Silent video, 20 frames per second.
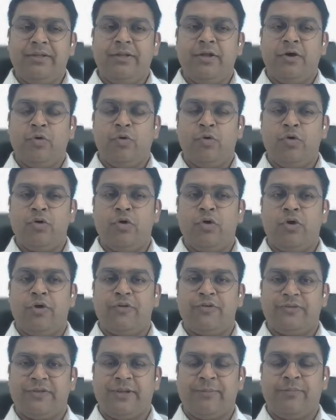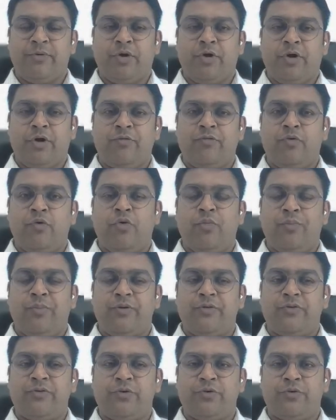the whole concept of
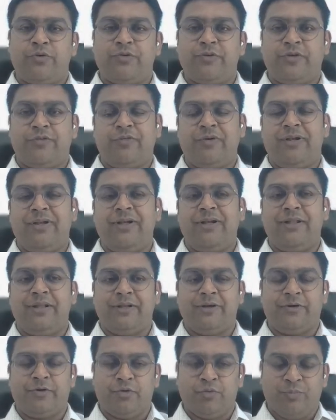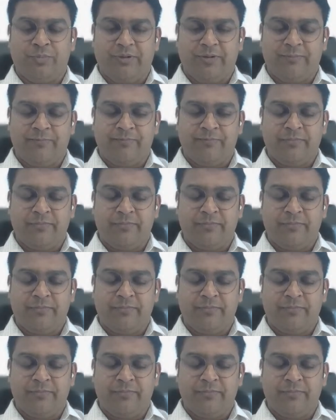open source is very dear to me.